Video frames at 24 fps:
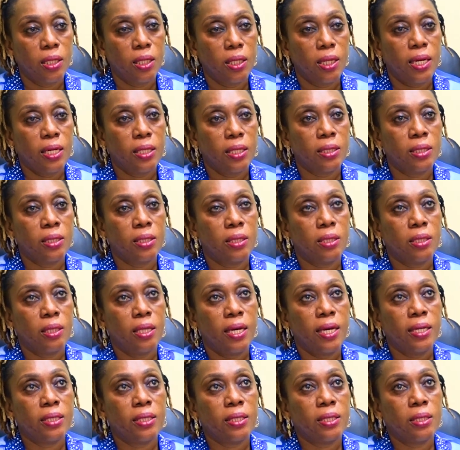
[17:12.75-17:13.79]

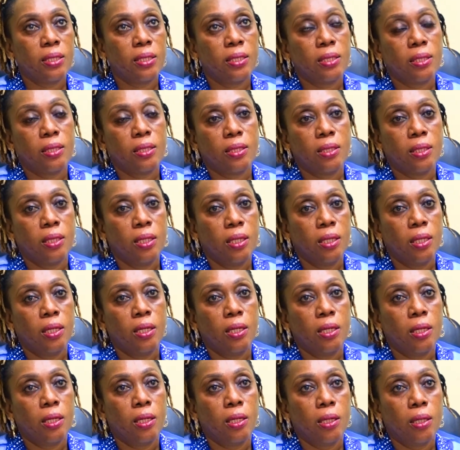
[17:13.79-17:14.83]
That
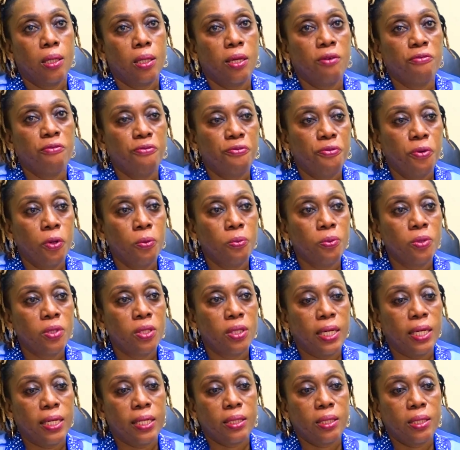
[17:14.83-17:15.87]
informs
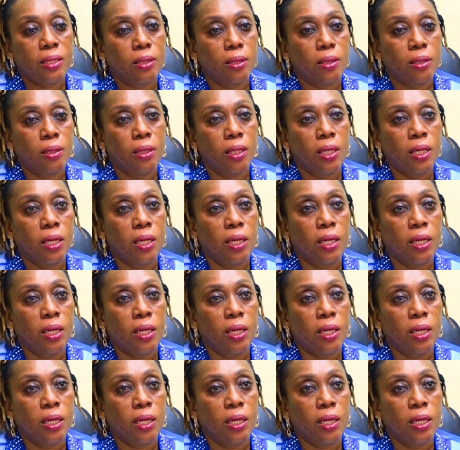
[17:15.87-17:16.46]
that as a